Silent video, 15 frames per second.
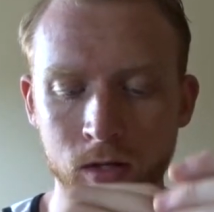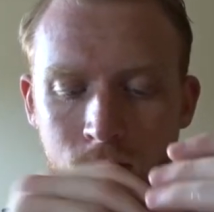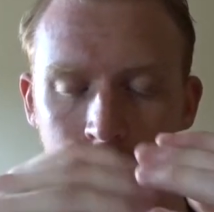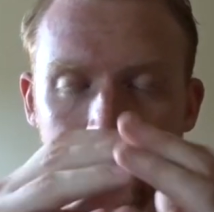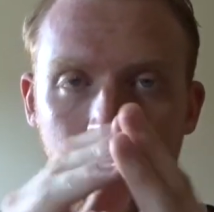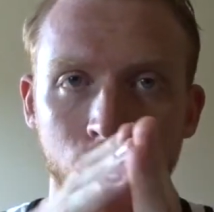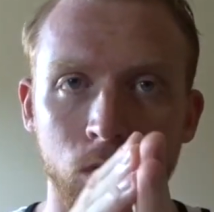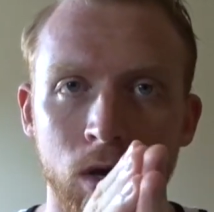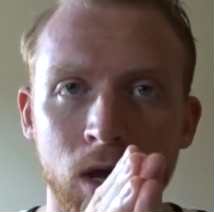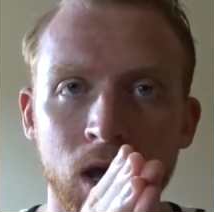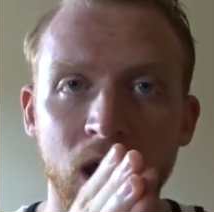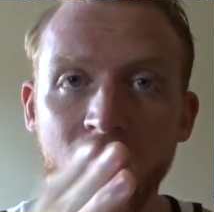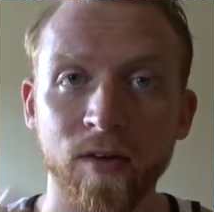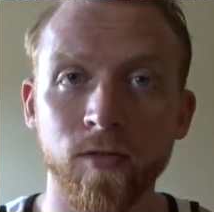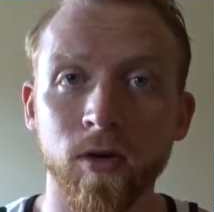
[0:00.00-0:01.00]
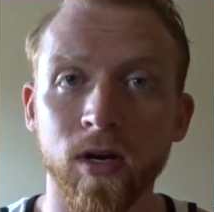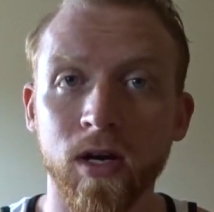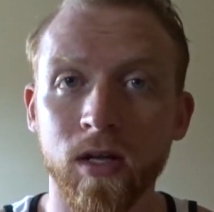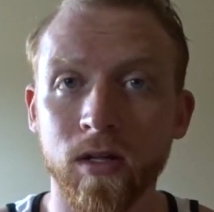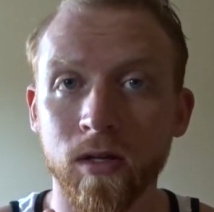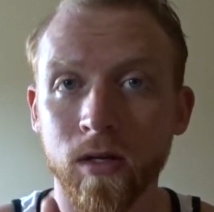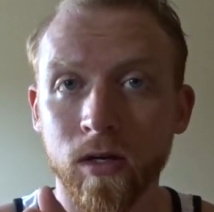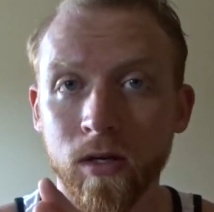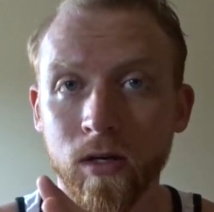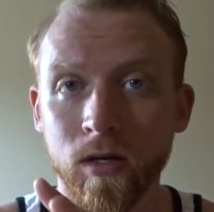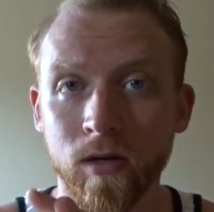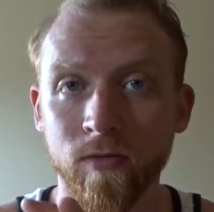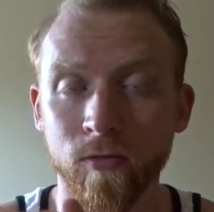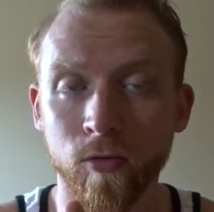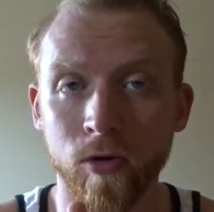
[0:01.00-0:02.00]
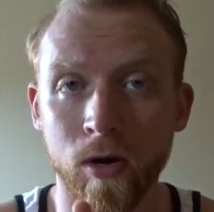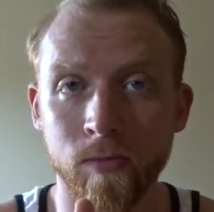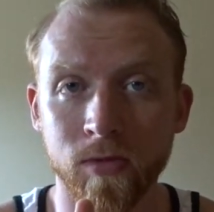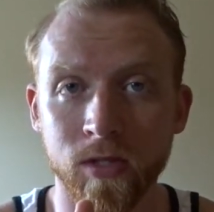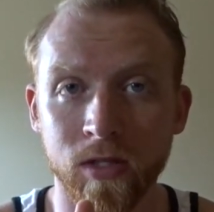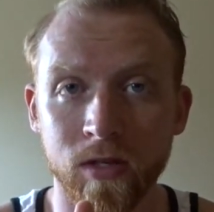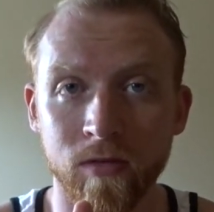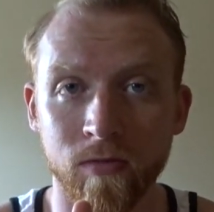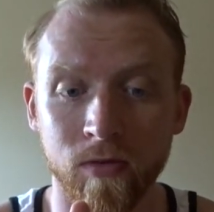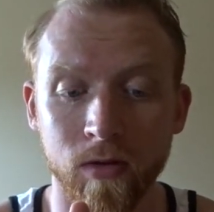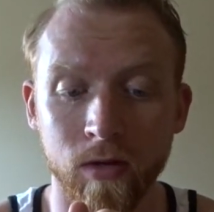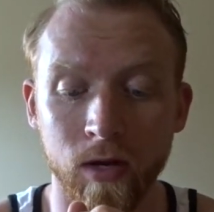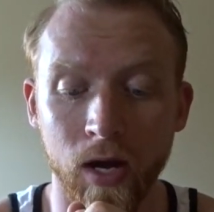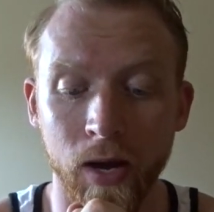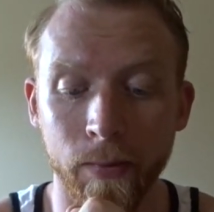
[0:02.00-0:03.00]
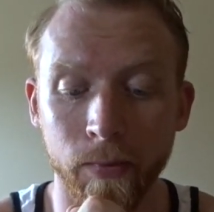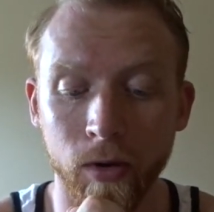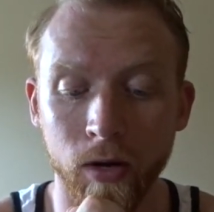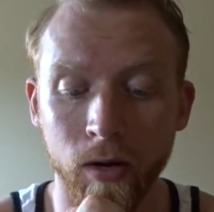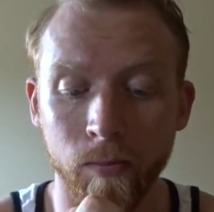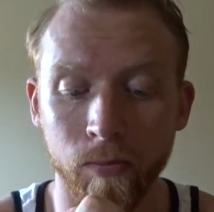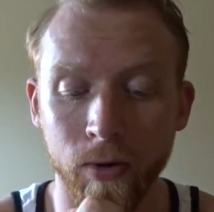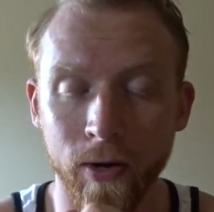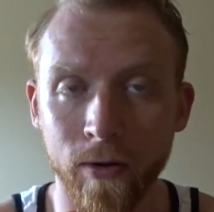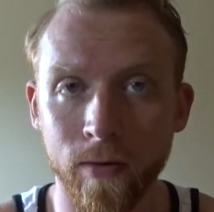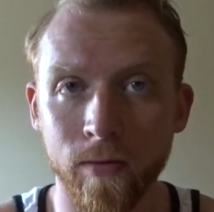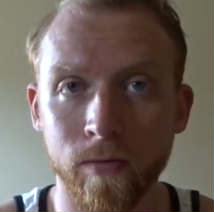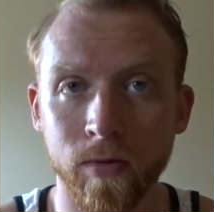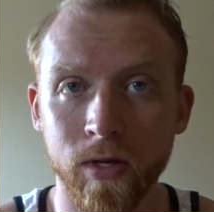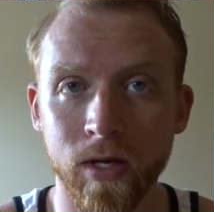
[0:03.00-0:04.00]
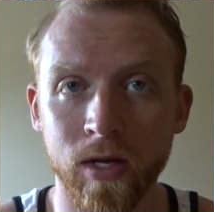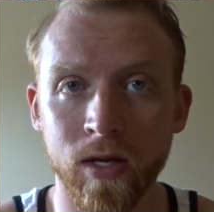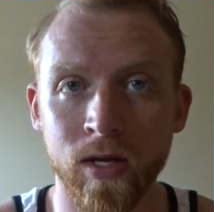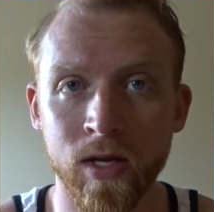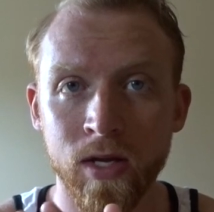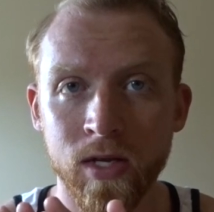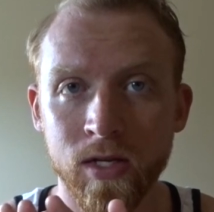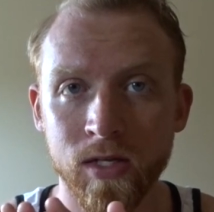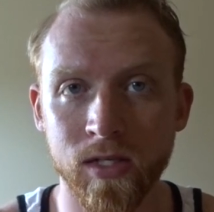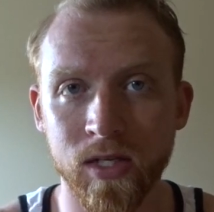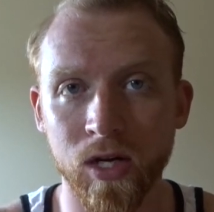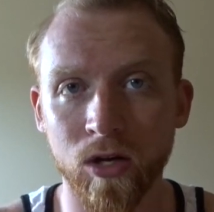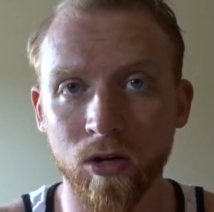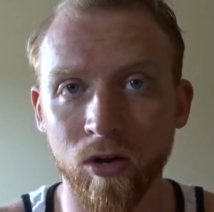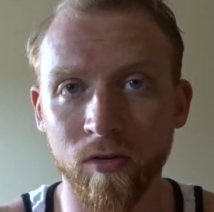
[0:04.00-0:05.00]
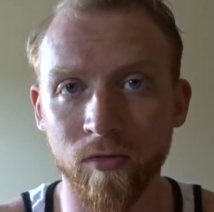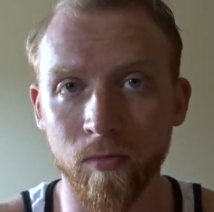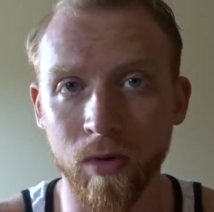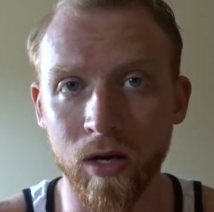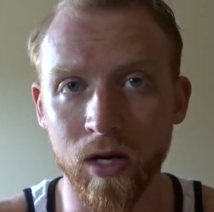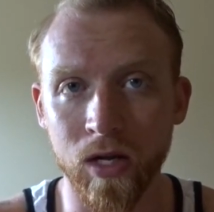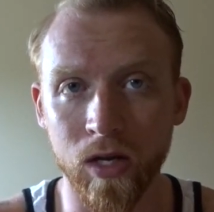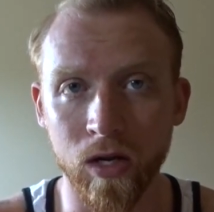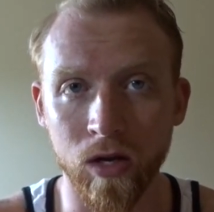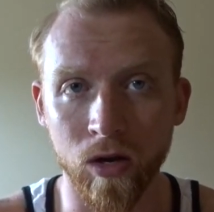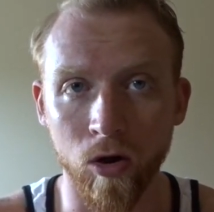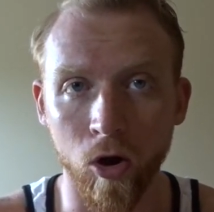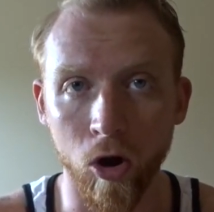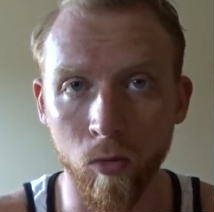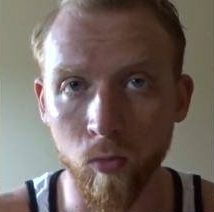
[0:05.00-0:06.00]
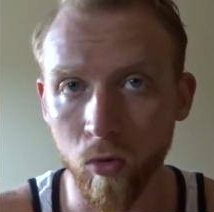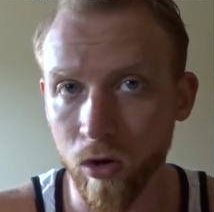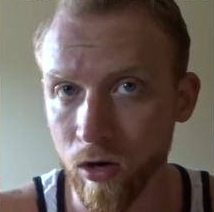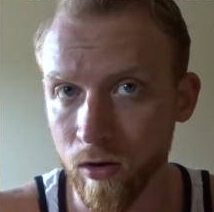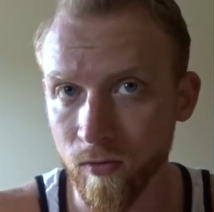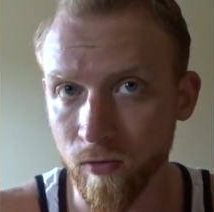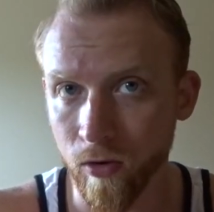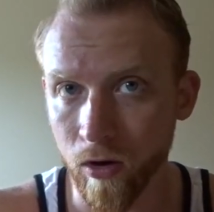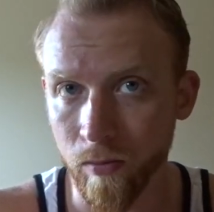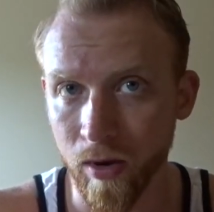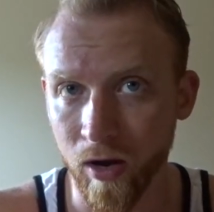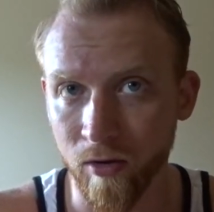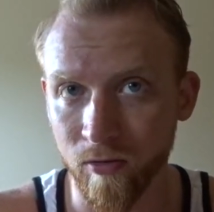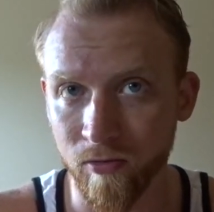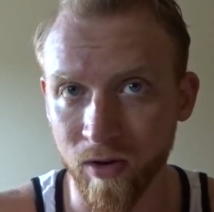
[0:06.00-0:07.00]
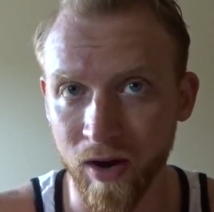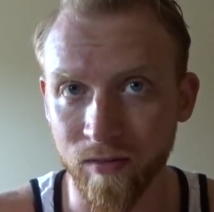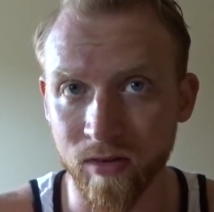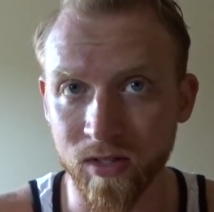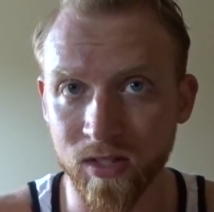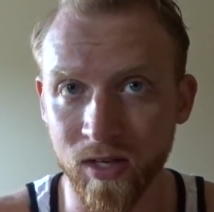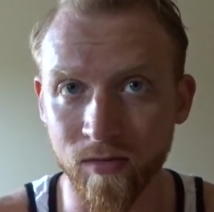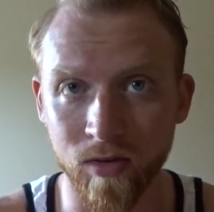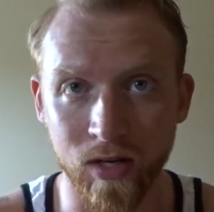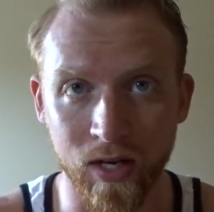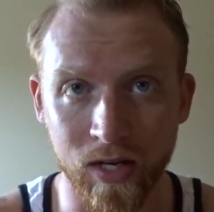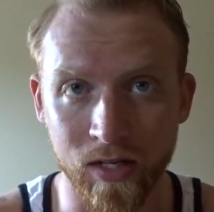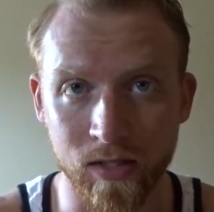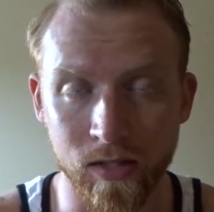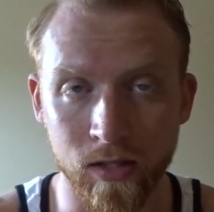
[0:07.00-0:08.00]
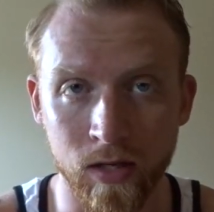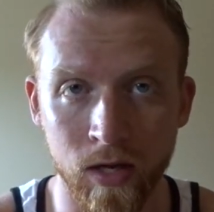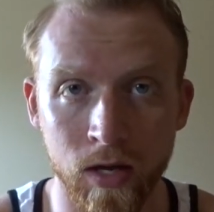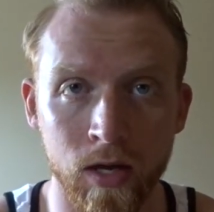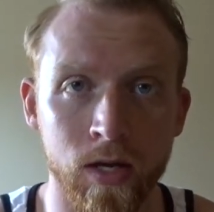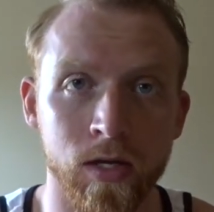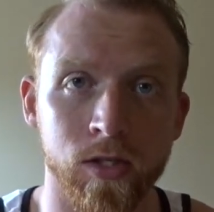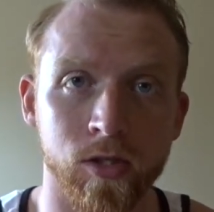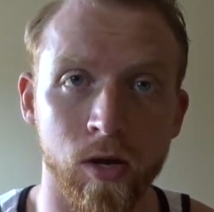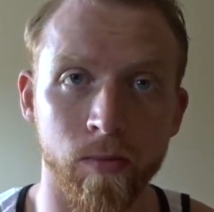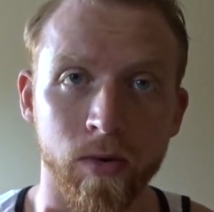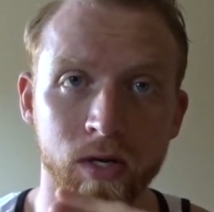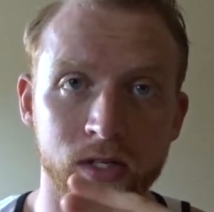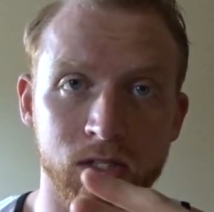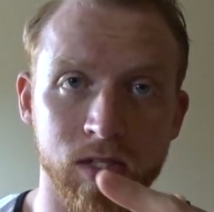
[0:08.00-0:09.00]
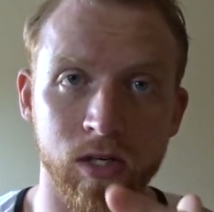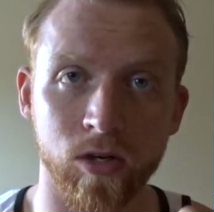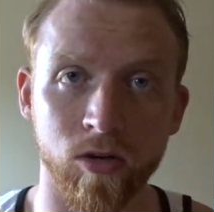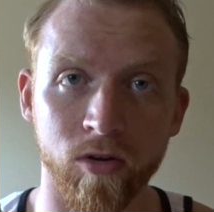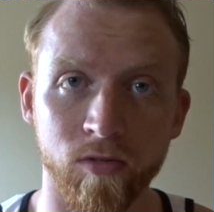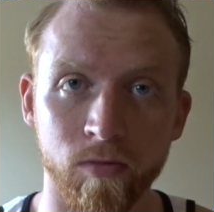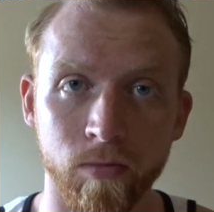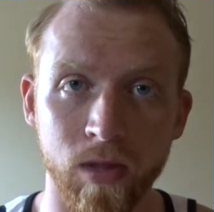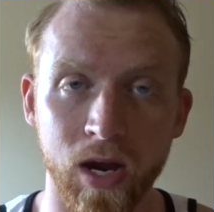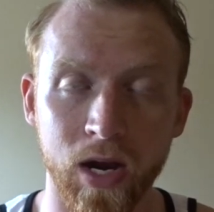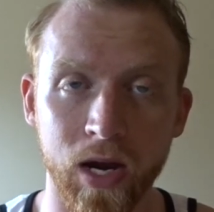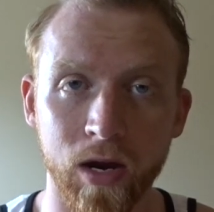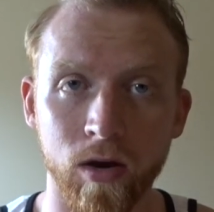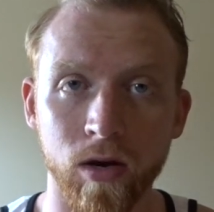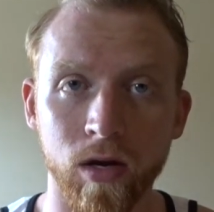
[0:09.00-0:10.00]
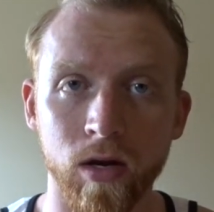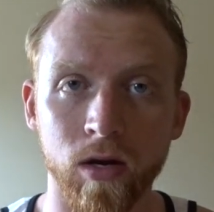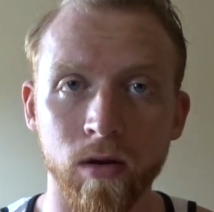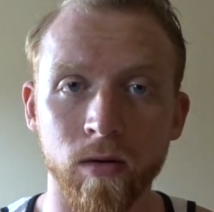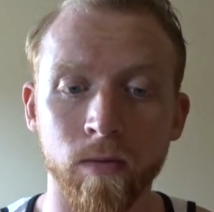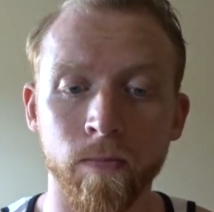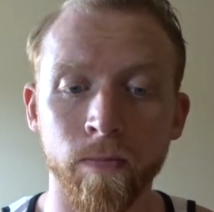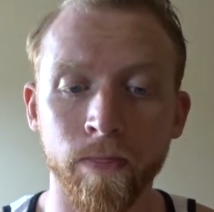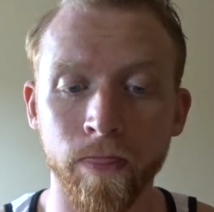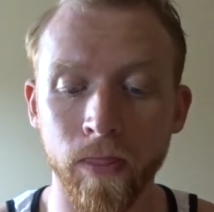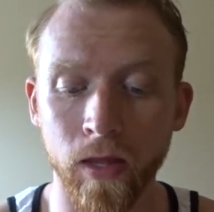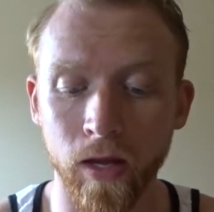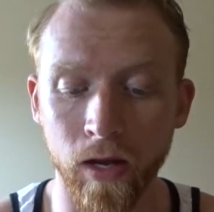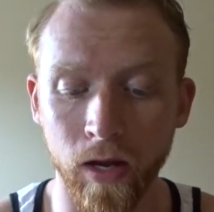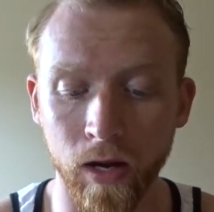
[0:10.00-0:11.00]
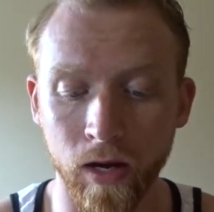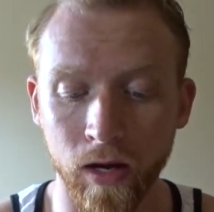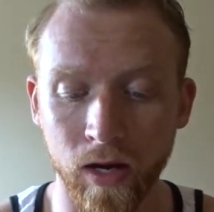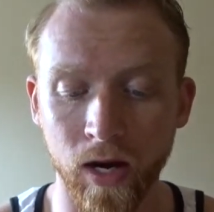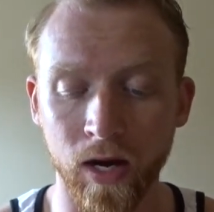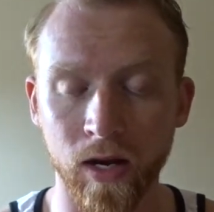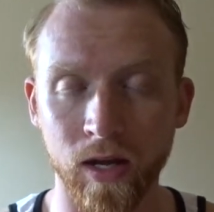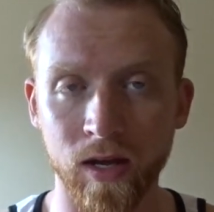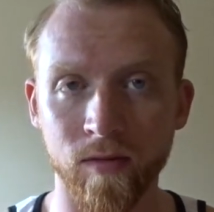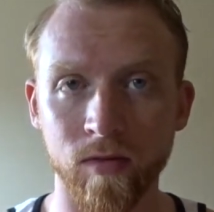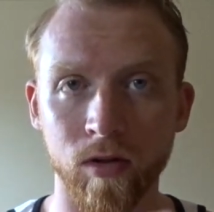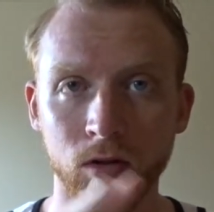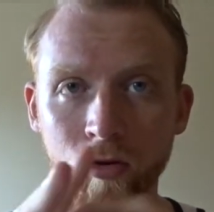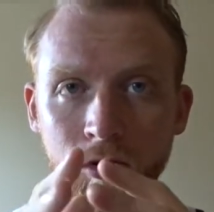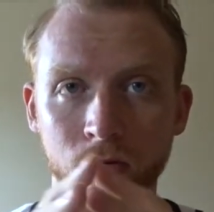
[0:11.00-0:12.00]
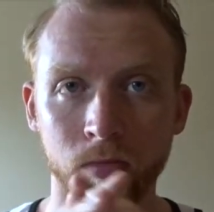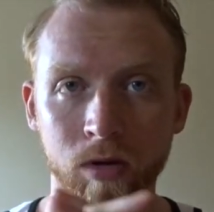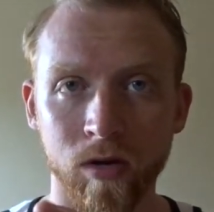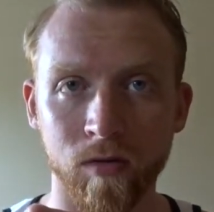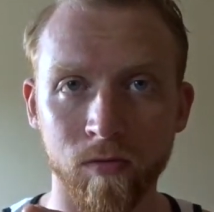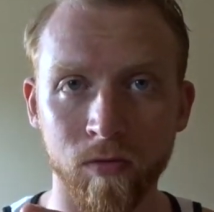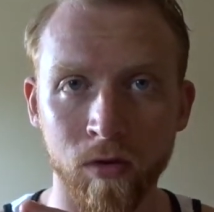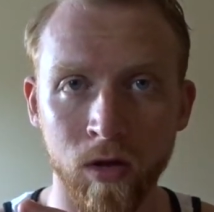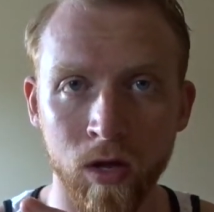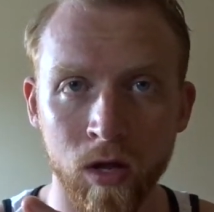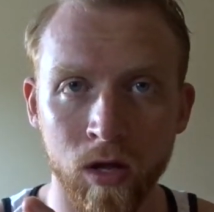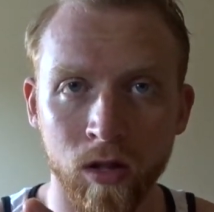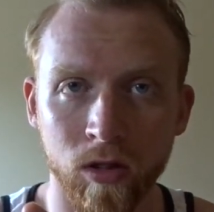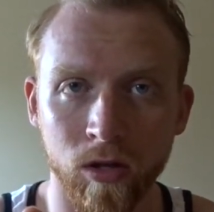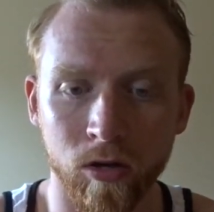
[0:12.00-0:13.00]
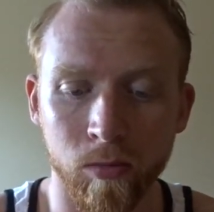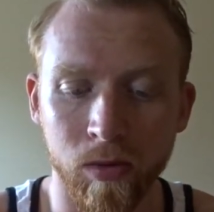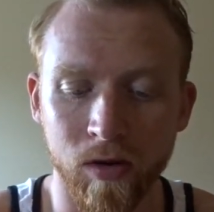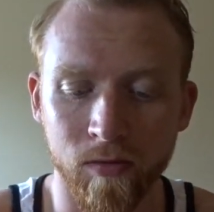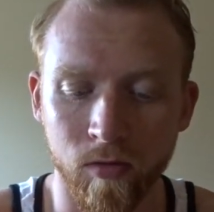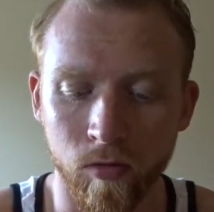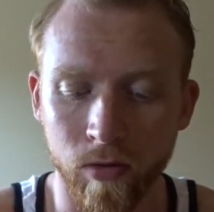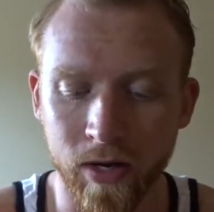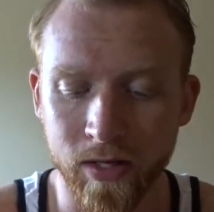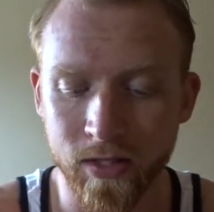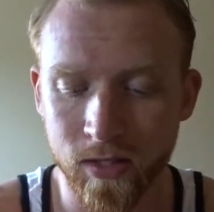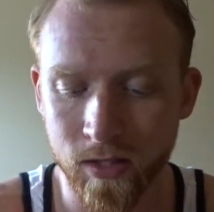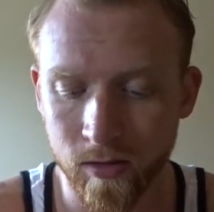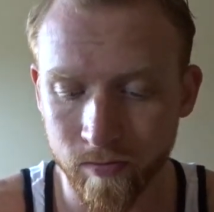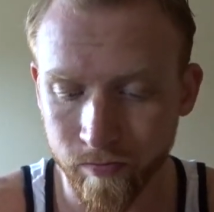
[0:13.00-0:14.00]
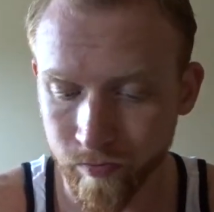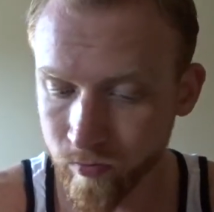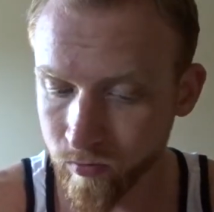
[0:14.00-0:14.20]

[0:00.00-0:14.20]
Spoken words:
So after I get the forearm sleeve, I'm gonna probably steer clear from any arm work for about 5 to 7 days. So I'm gonna steer clear from that area and kind of give it a little bit of a rest.